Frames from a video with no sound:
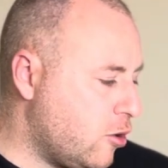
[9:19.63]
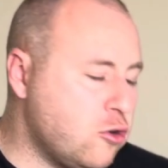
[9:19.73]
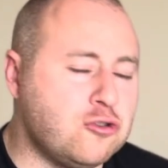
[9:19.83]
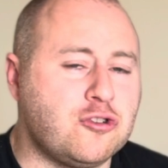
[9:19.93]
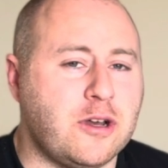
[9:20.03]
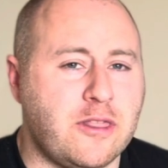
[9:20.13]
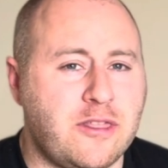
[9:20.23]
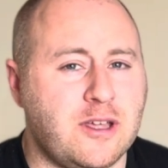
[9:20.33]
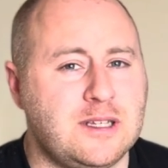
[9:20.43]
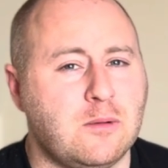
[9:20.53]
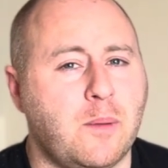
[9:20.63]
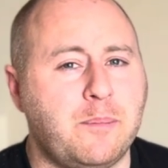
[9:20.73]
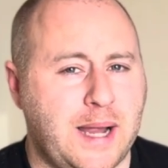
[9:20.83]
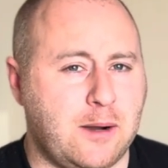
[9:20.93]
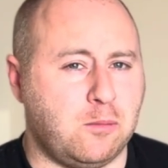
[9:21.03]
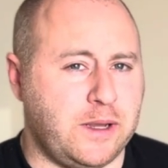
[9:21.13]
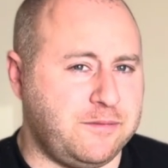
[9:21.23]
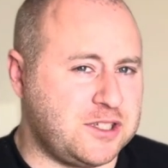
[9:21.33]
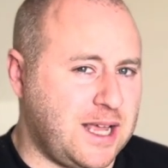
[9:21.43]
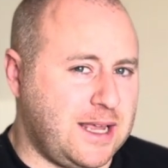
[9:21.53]
£131 we've
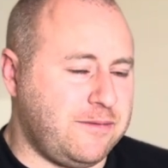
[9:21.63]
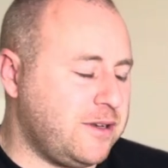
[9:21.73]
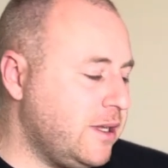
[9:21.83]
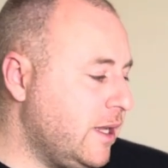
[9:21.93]
saved.